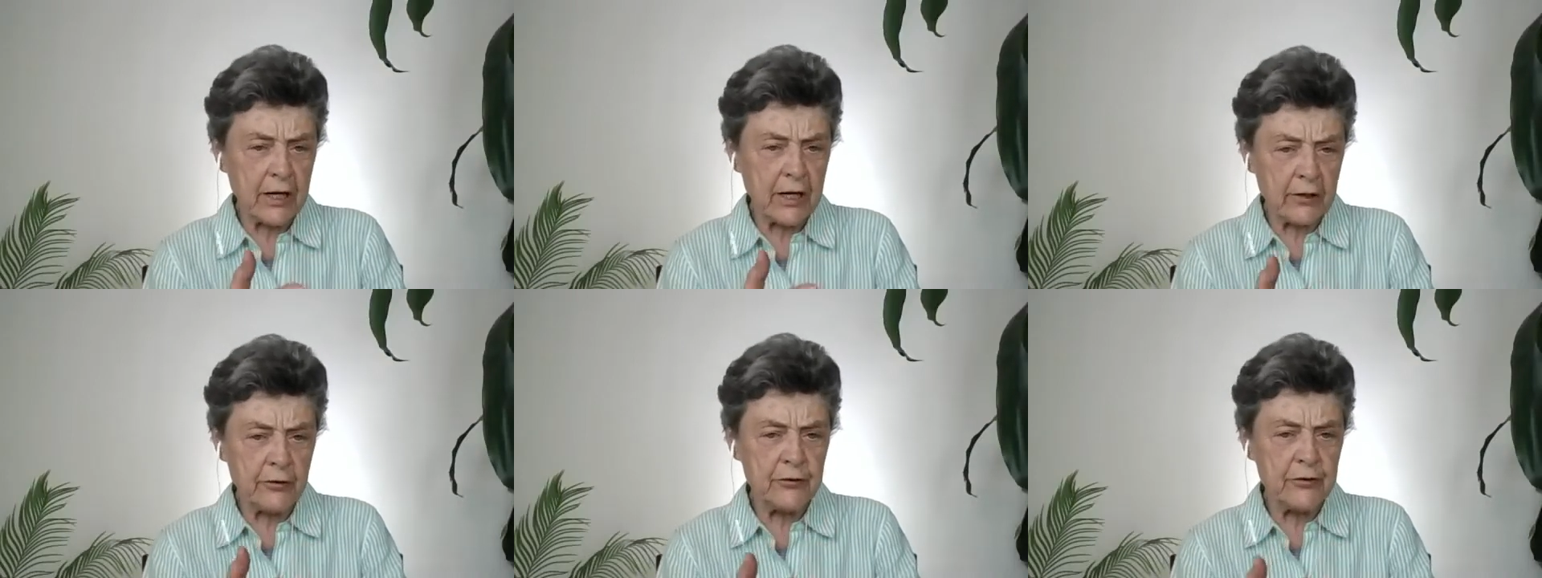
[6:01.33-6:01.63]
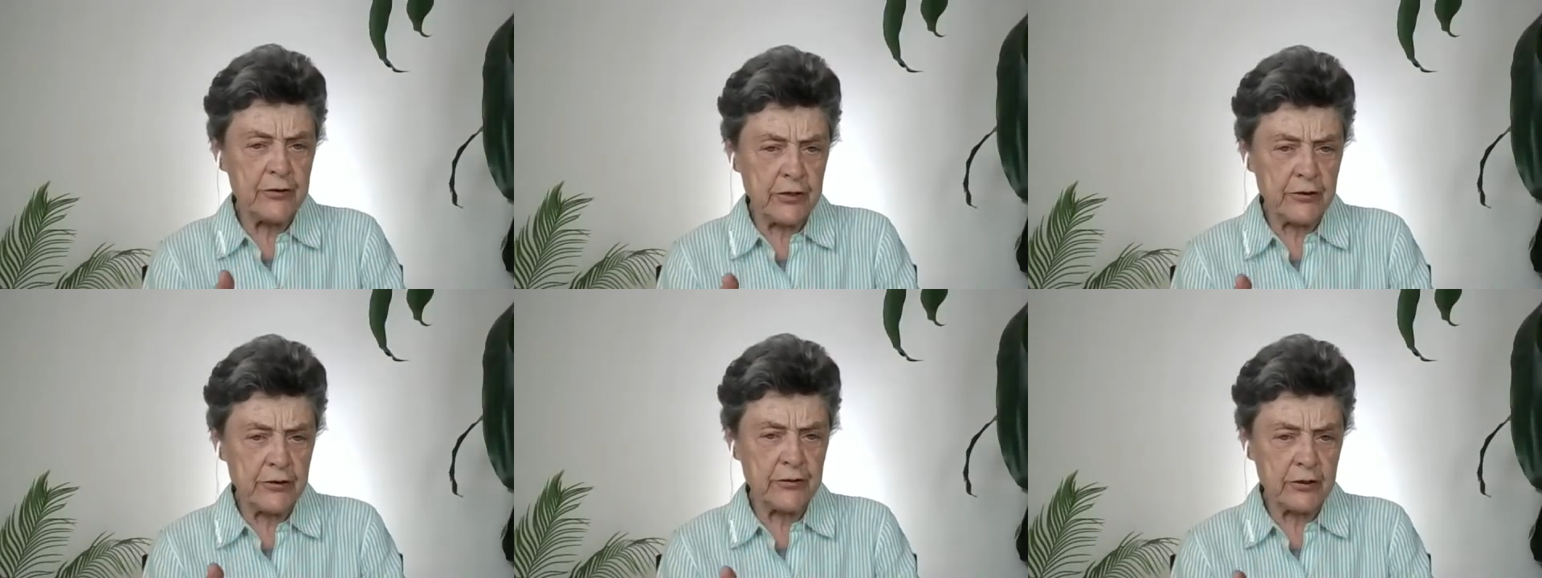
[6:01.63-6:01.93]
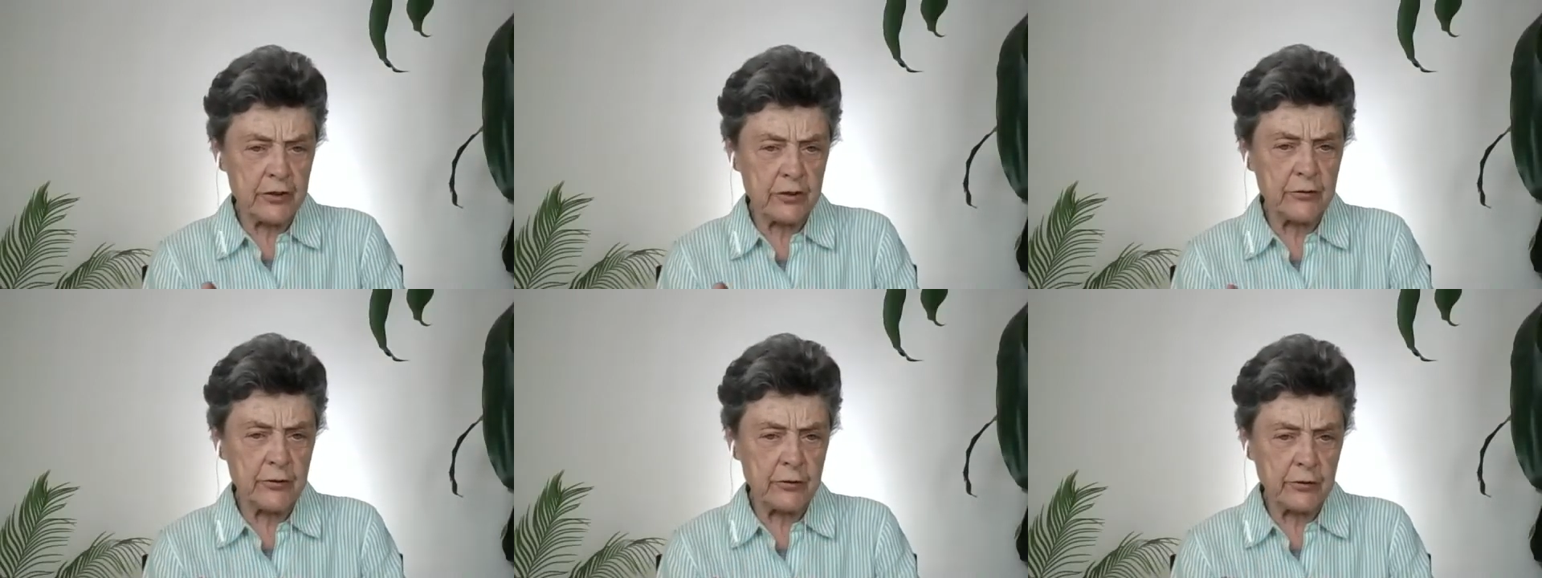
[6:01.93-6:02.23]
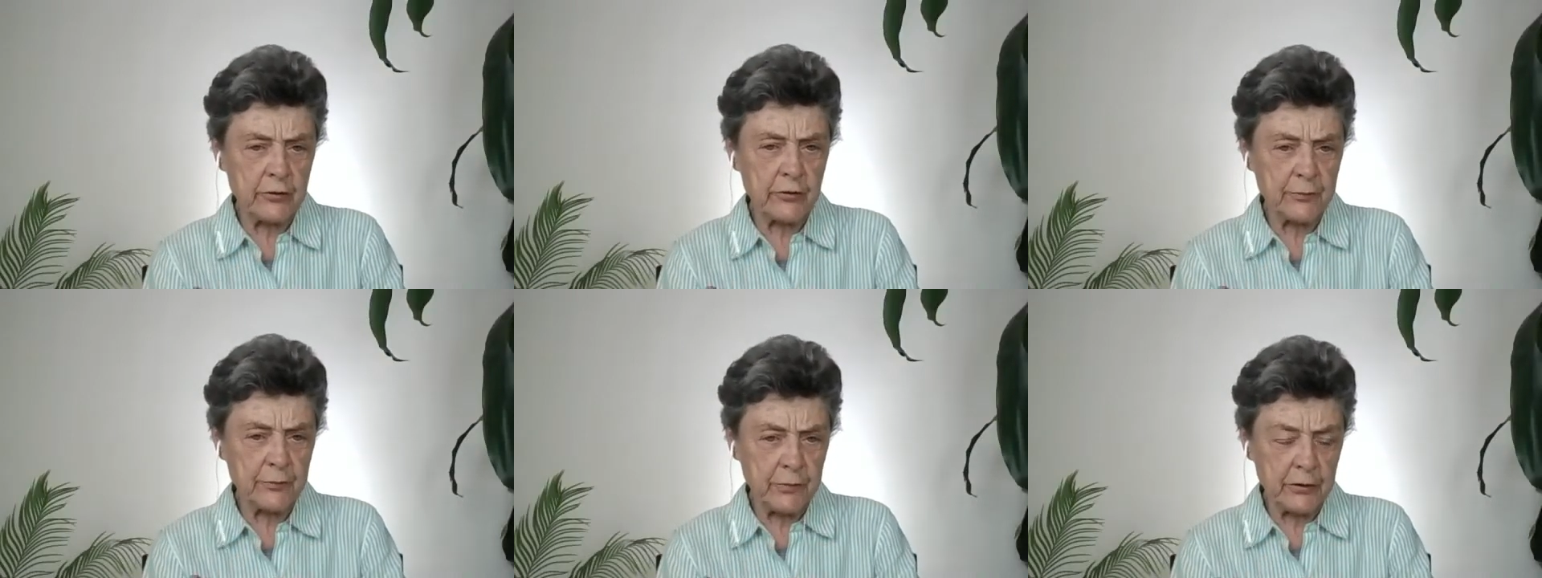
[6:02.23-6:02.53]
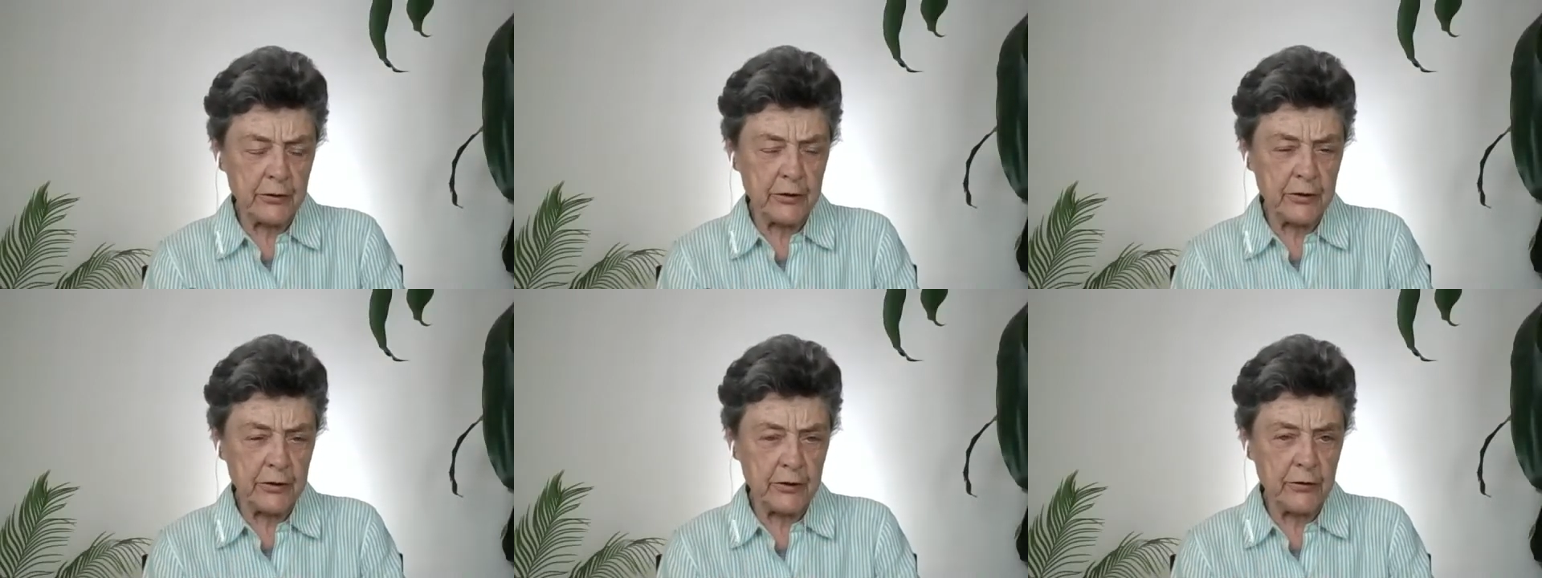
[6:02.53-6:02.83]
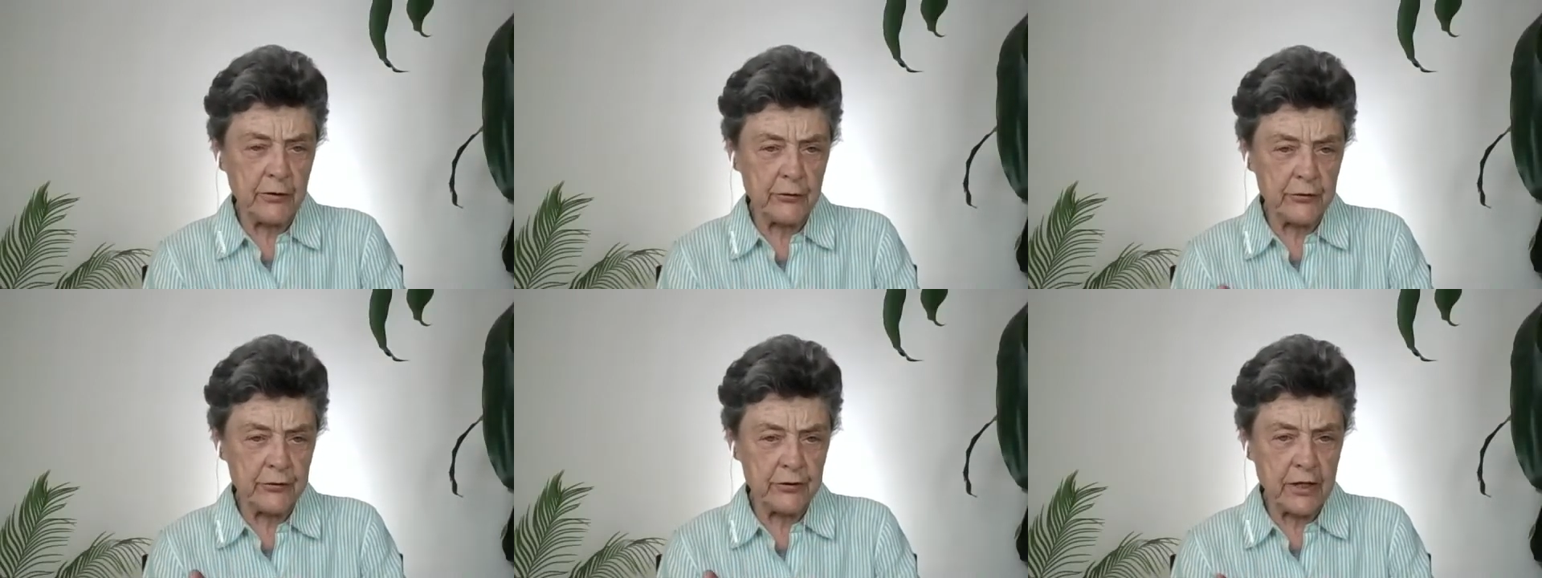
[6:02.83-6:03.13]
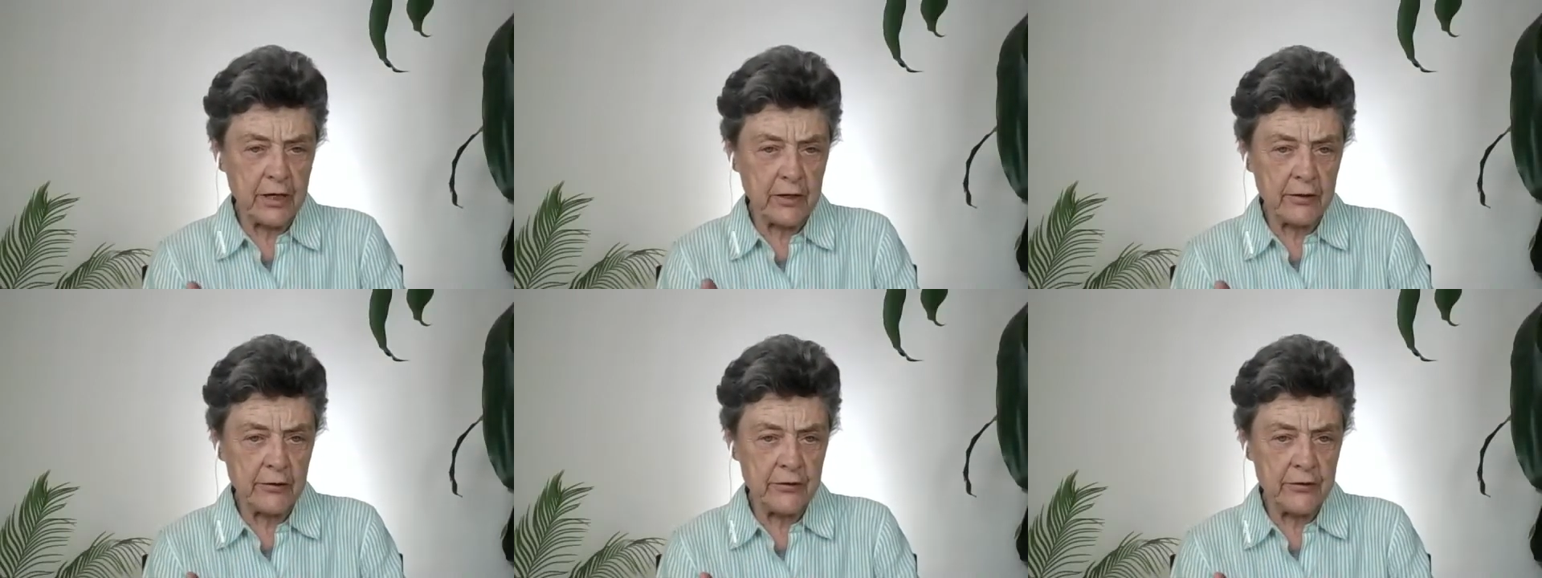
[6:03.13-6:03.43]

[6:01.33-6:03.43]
that there's a particular charge